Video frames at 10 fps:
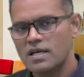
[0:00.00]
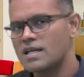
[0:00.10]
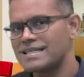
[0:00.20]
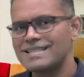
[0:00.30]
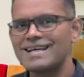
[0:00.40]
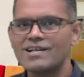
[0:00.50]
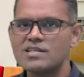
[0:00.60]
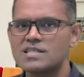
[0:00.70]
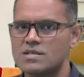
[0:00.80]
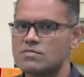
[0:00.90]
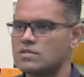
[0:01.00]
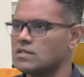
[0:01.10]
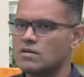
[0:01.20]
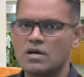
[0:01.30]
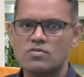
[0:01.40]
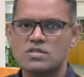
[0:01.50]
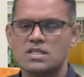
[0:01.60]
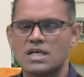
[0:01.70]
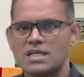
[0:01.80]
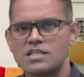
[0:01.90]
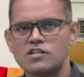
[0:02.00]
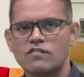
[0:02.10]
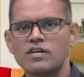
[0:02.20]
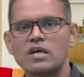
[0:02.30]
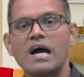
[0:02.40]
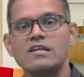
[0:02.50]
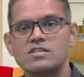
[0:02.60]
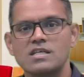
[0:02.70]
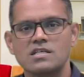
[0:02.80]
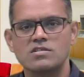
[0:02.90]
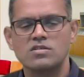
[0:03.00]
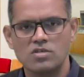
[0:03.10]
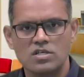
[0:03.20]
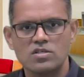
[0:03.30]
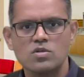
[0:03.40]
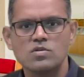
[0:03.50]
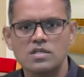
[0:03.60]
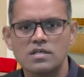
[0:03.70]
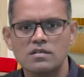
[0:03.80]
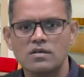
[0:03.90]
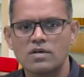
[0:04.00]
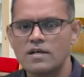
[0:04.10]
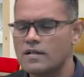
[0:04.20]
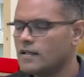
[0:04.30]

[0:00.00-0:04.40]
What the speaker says: And the other times, outside in different contexts, try to use it, okay?